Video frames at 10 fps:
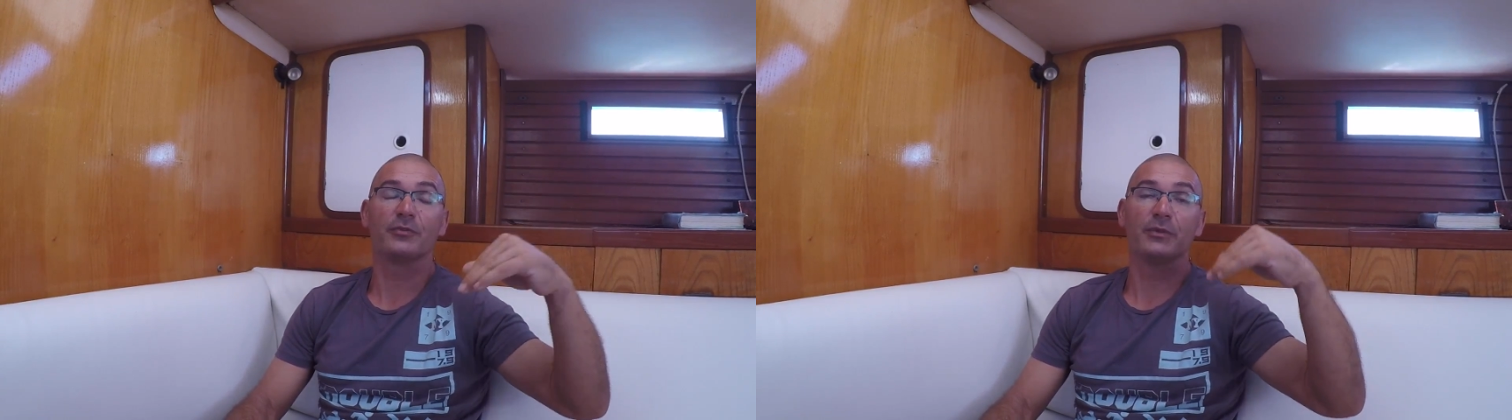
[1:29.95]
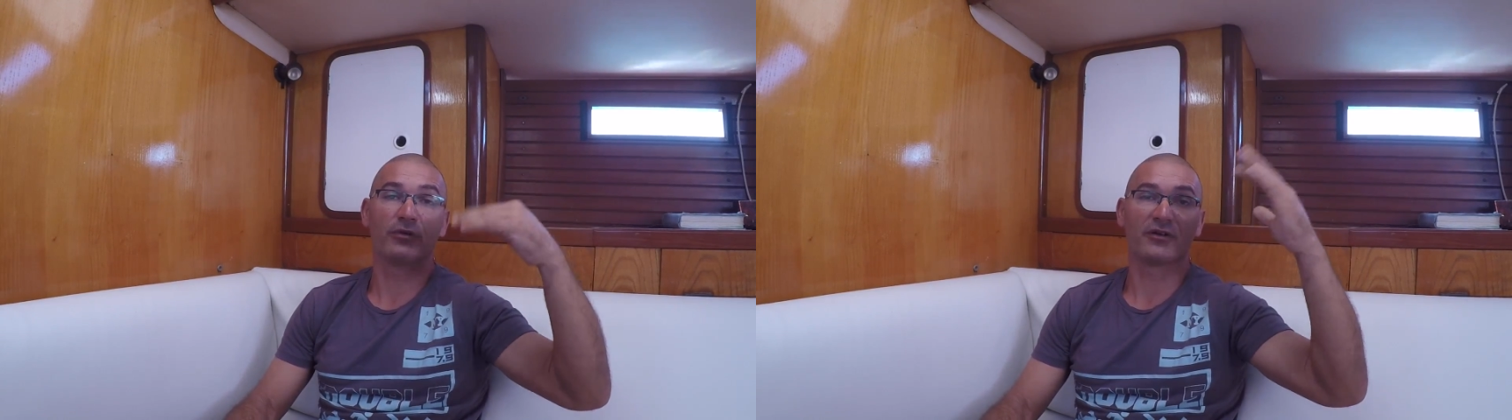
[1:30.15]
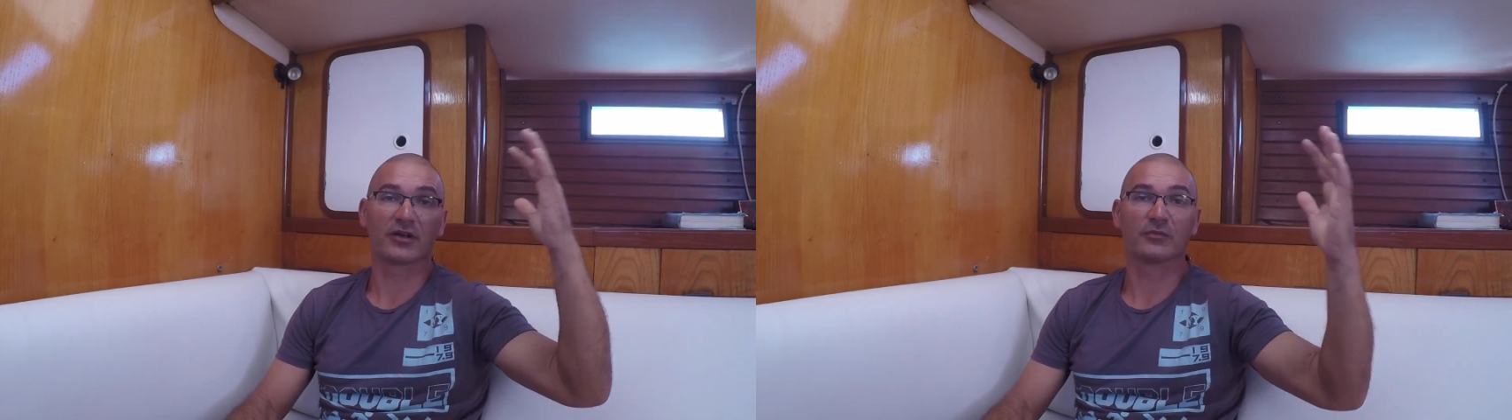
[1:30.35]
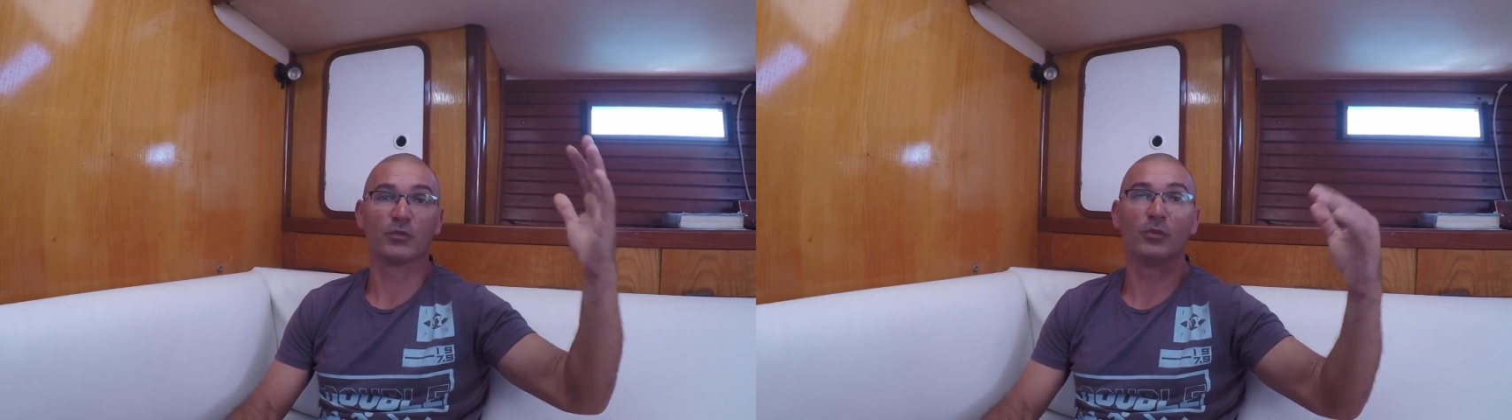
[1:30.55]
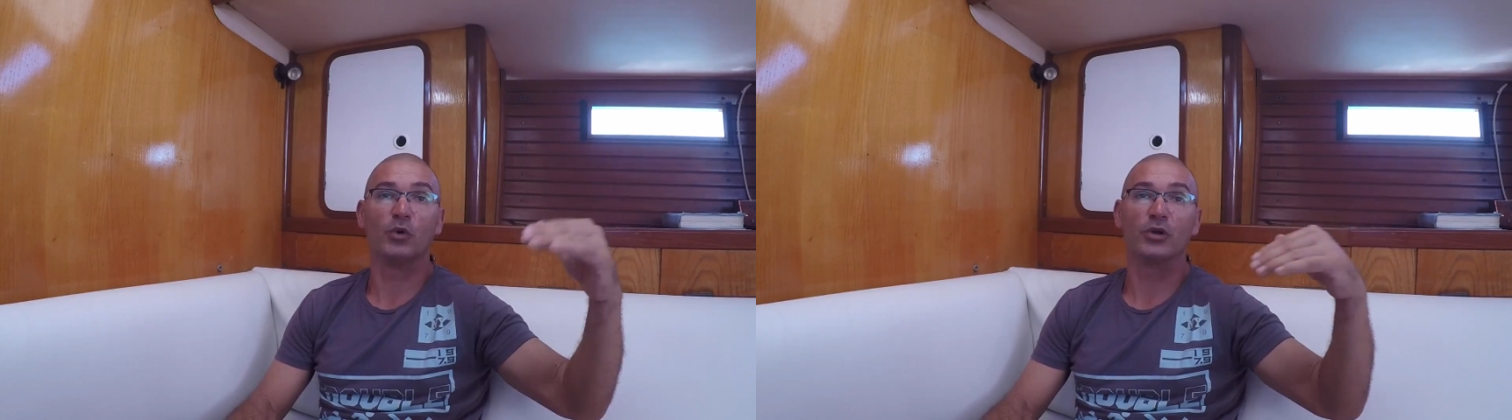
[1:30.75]
people will get
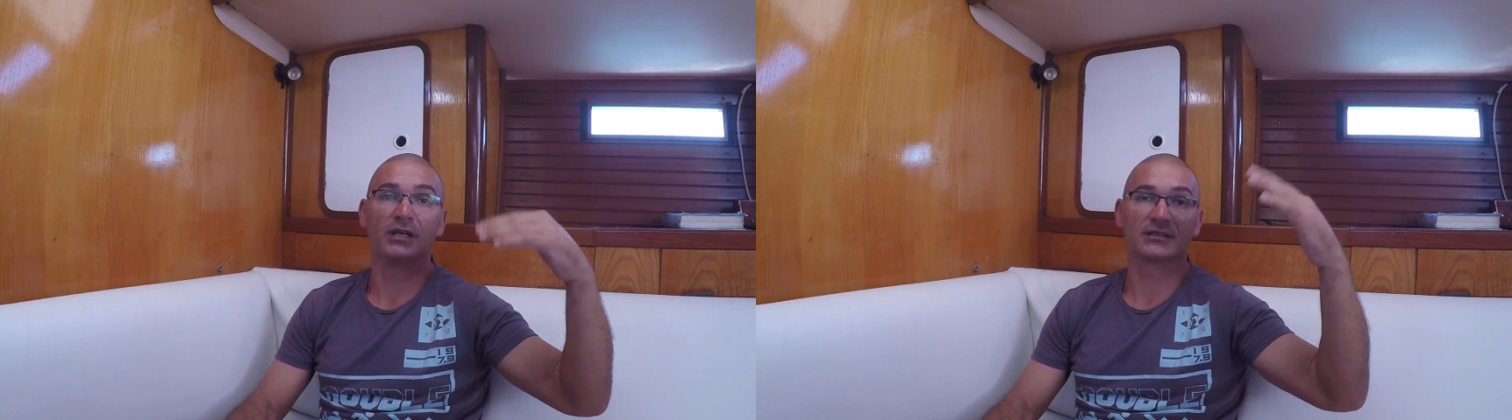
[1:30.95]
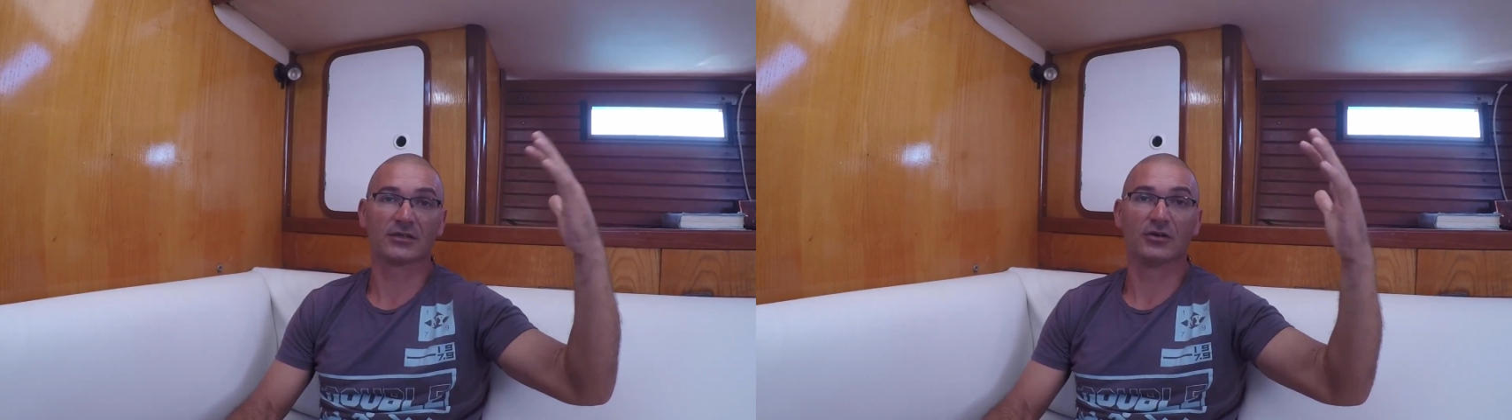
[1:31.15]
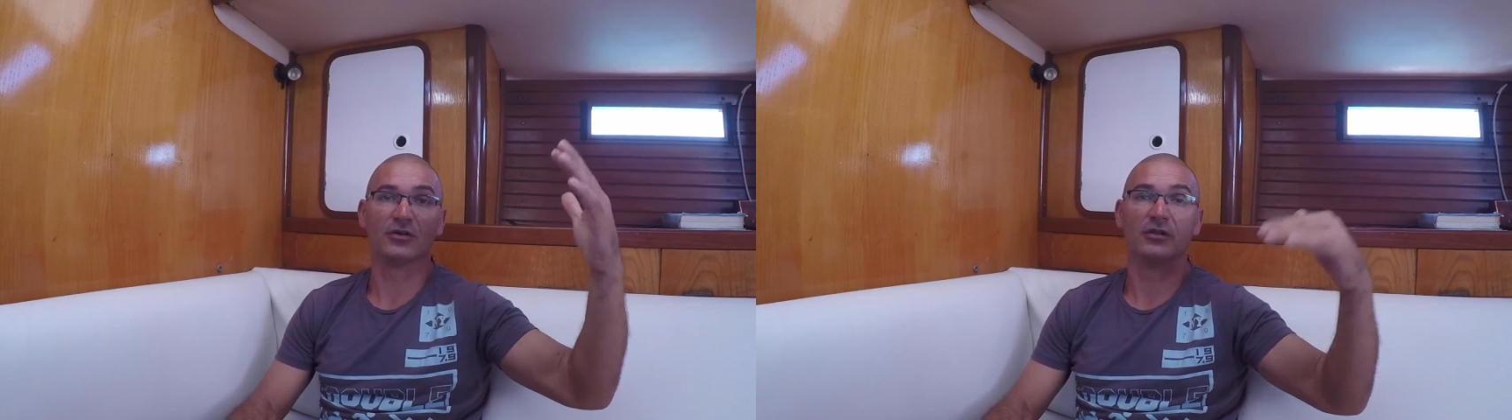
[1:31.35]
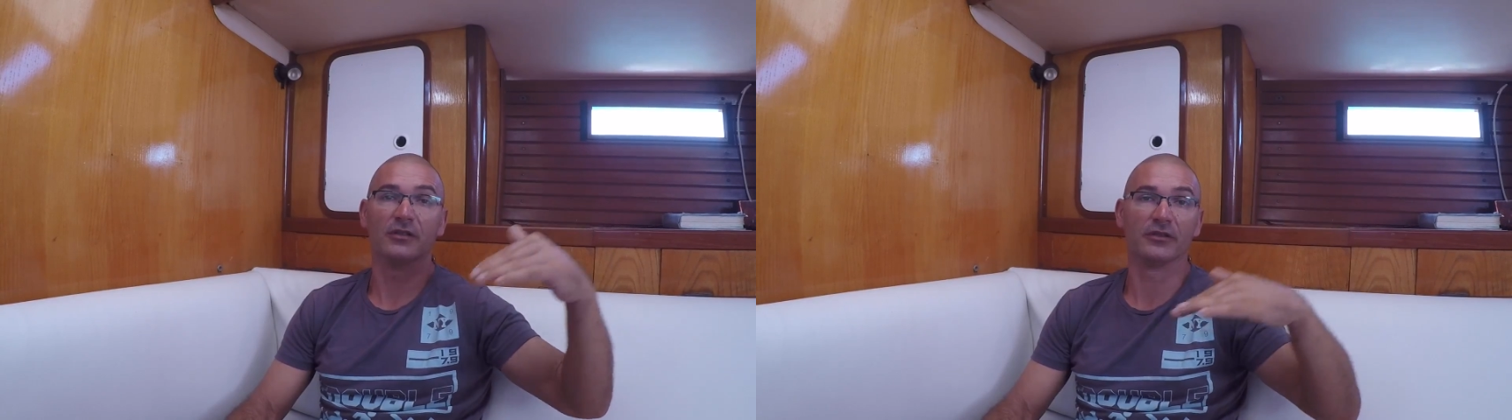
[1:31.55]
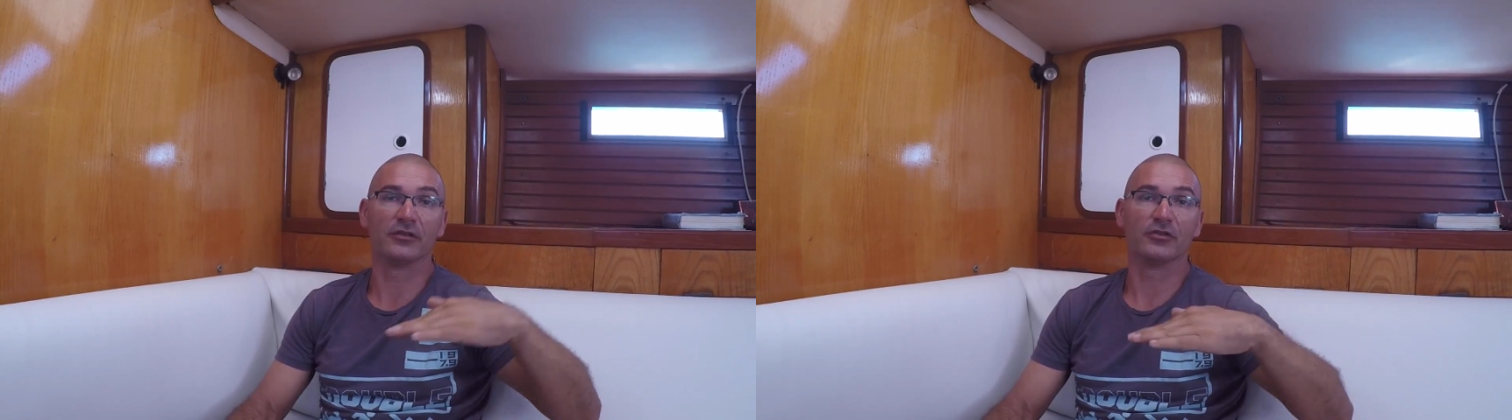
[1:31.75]
more money, so
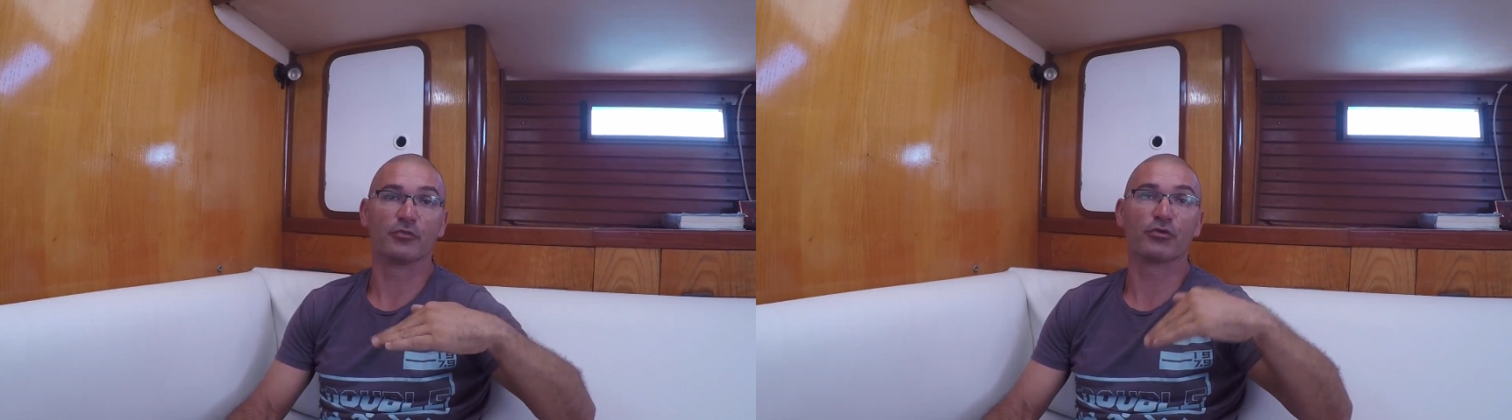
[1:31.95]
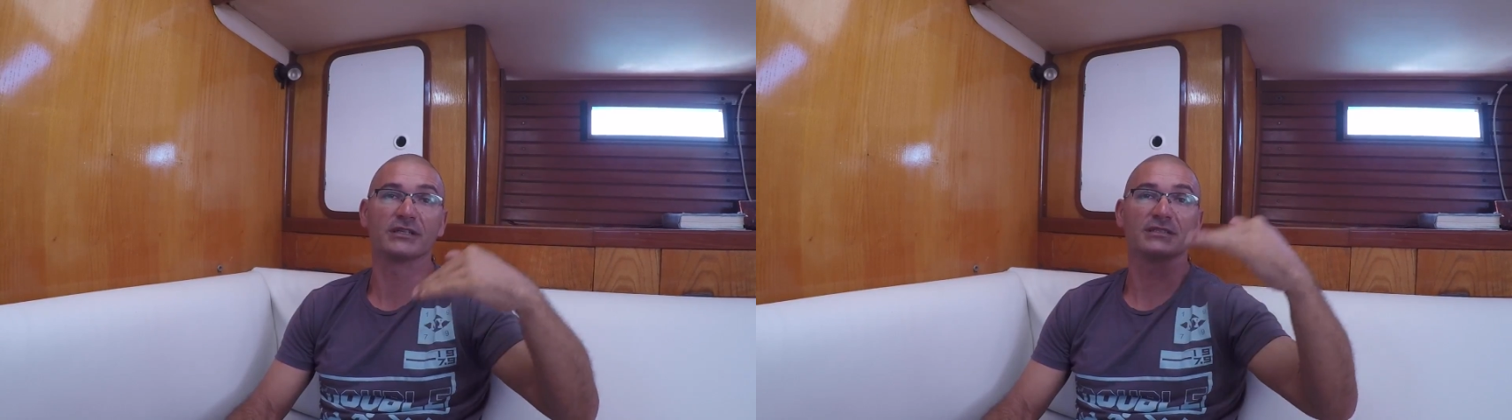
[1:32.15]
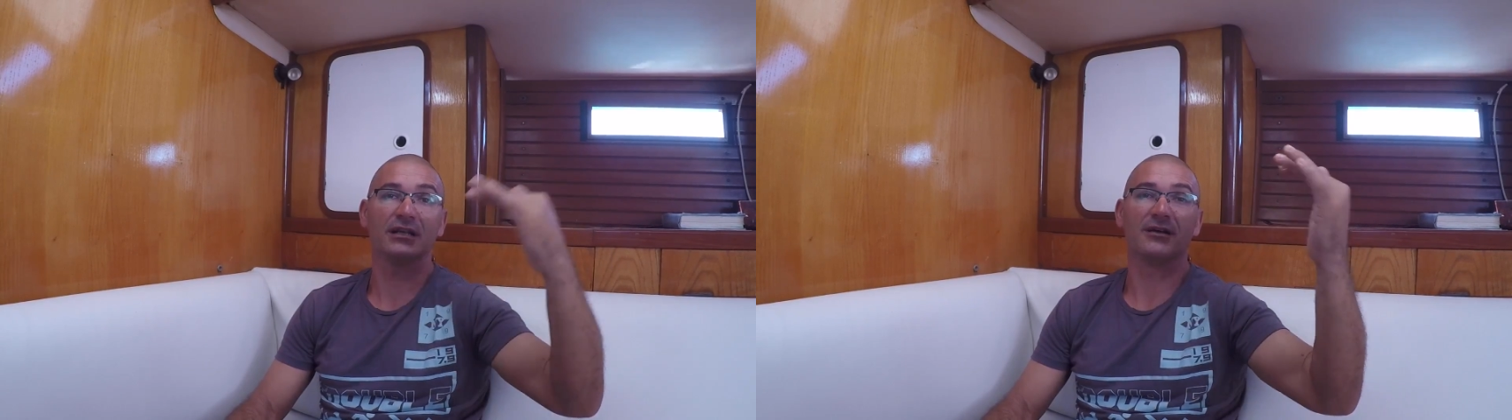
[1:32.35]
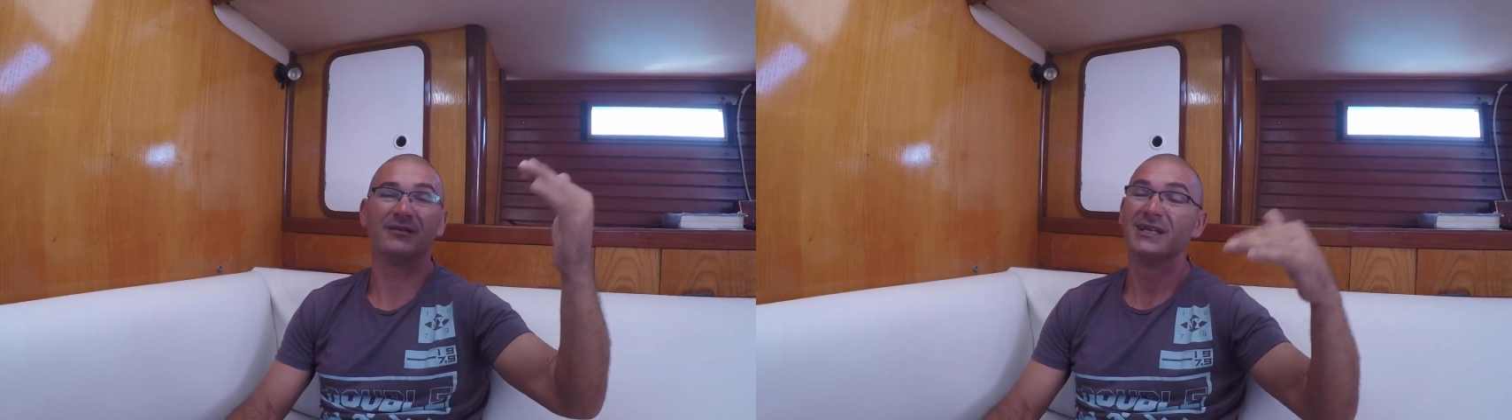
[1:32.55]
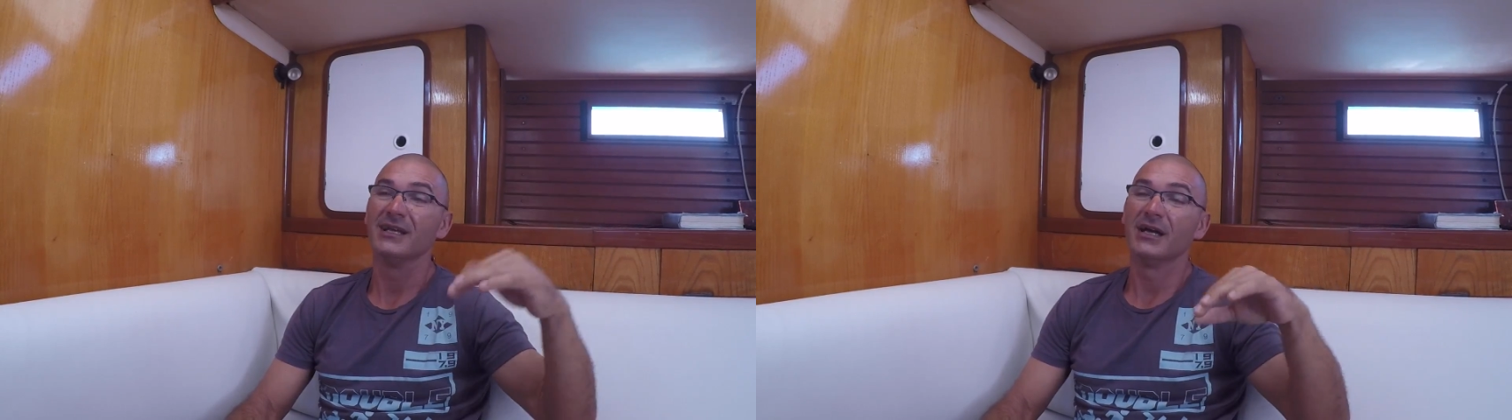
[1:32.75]
the price are,